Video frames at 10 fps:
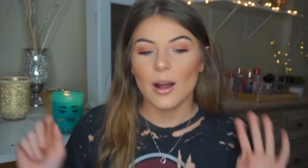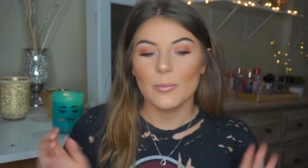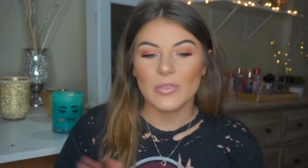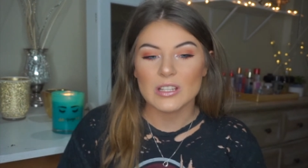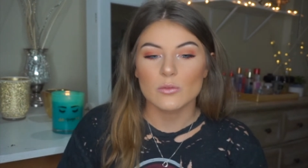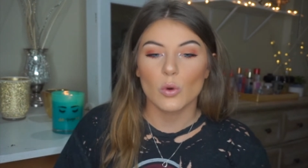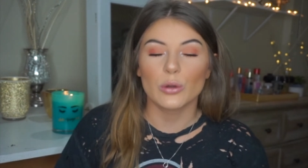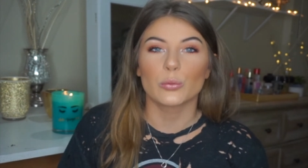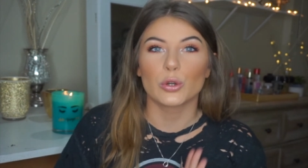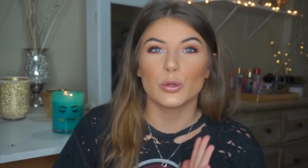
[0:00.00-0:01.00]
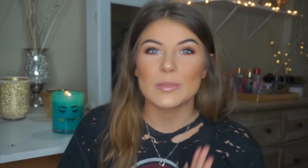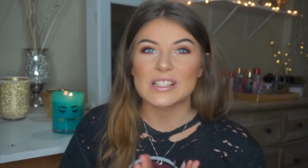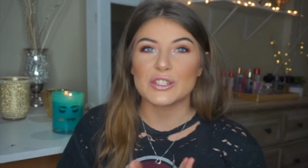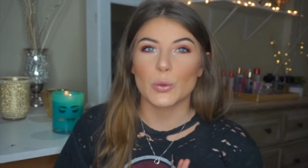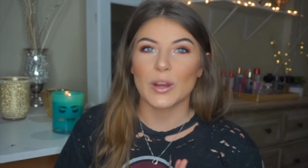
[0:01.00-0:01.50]
This one room
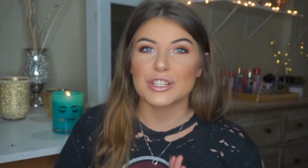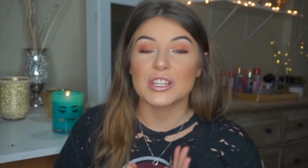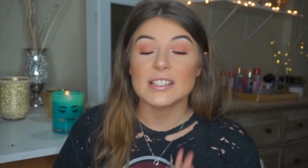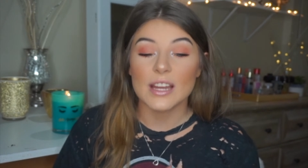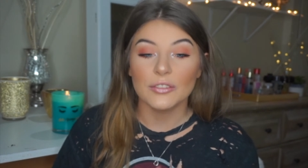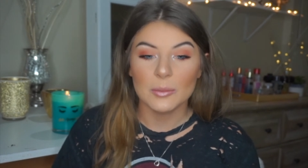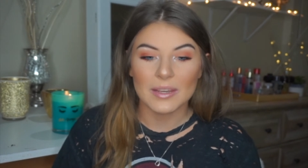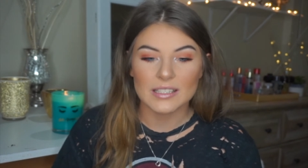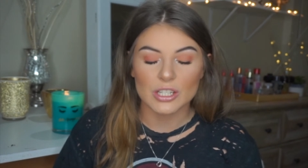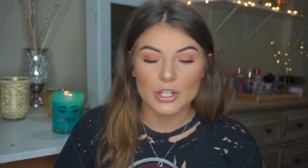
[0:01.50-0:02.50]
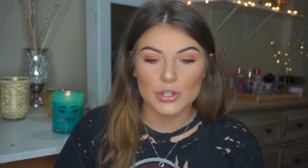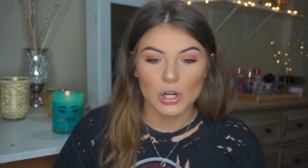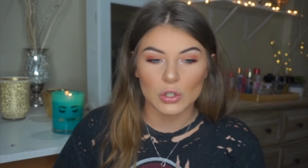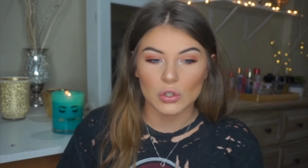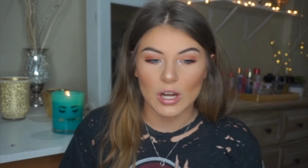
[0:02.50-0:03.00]
situation definitely makes it a
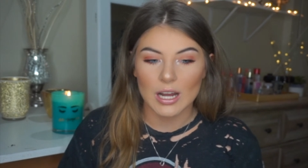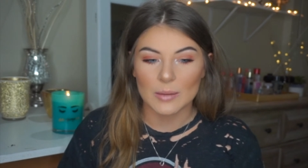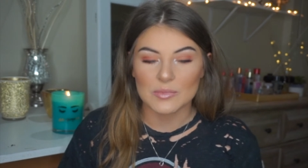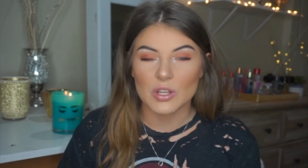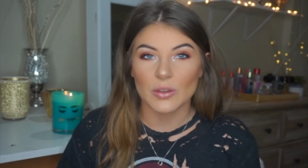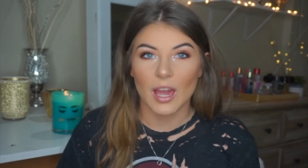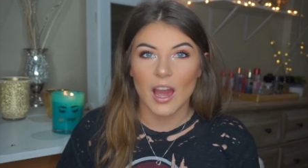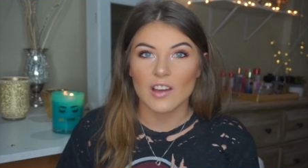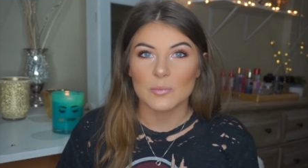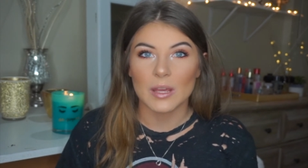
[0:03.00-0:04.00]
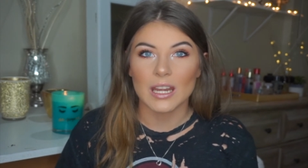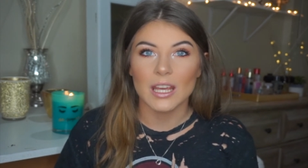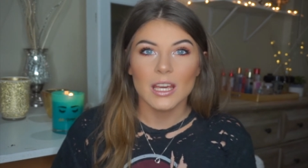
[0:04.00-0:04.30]
struggle. So yeah, I've been,